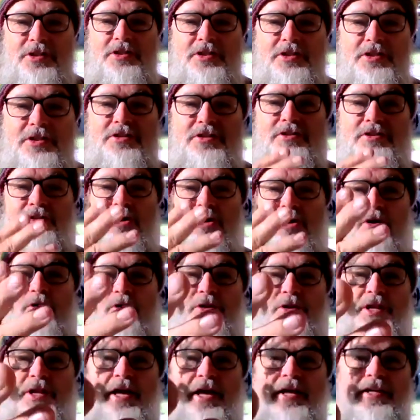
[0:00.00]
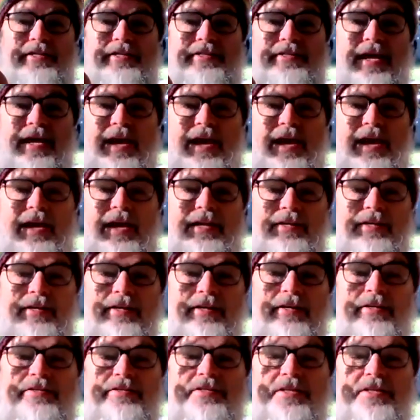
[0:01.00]
Jesus hold out his hand,
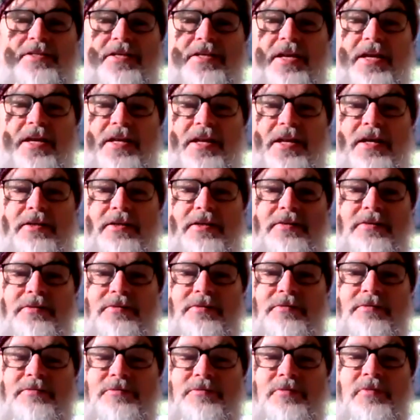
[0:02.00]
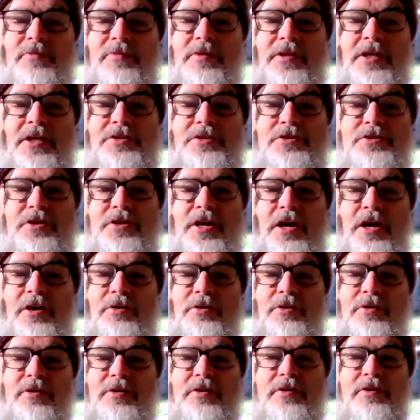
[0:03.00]
says, Ida, let's
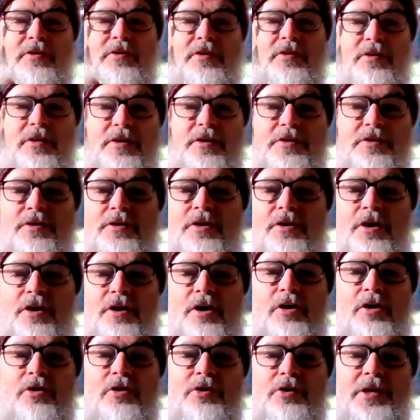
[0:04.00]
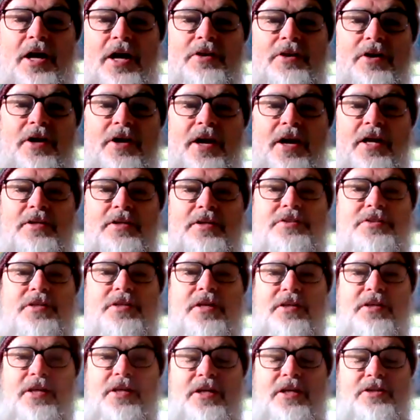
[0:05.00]
go. And you got to hold out your hand and
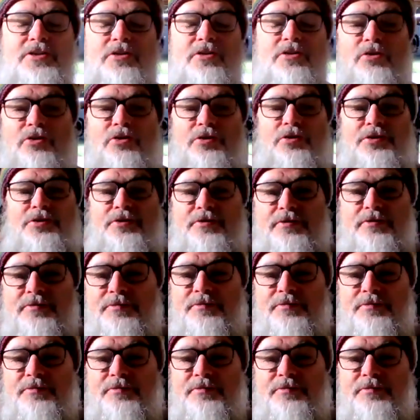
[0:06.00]
say, yes, Lord.